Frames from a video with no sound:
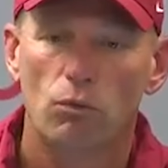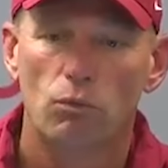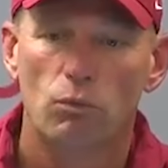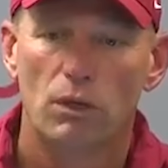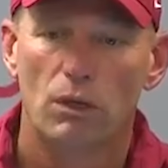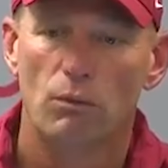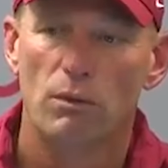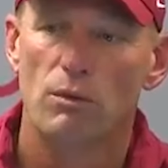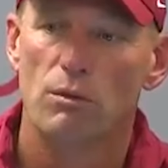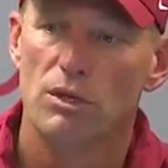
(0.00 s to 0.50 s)

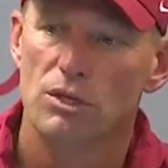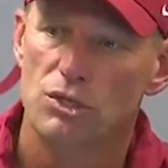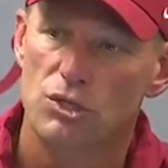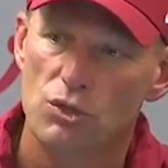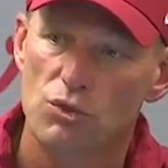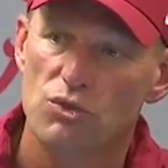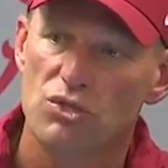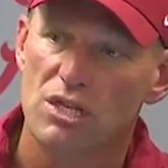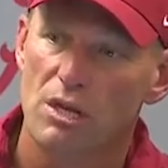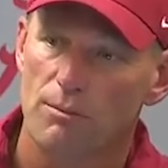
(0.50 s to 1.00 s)
where we would
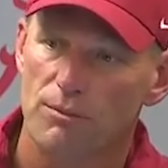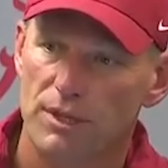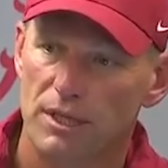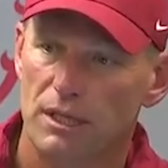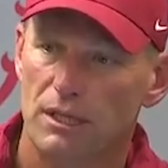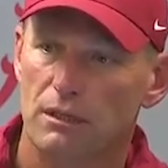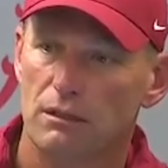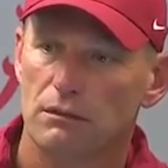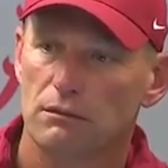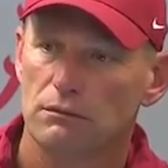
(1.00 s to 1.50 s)
do
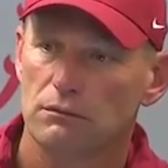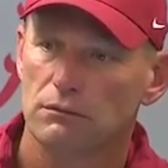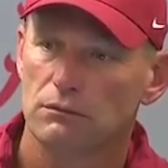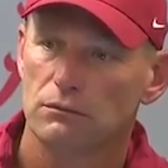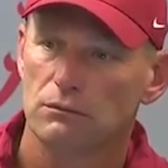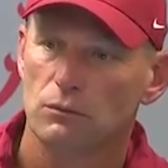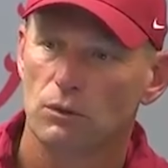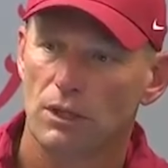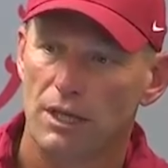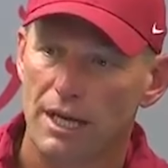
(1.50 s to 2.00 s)
something
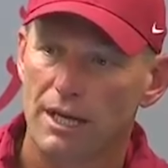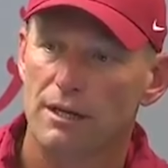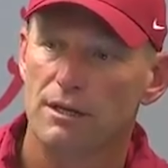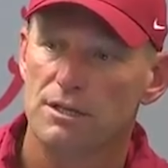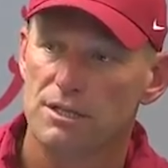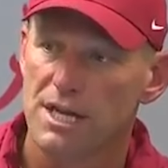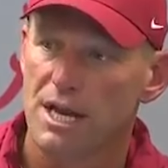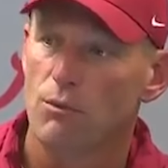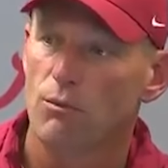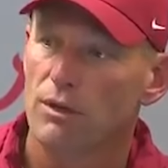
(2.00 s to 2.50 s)
where I
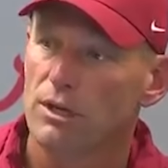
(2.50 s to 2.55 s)
understand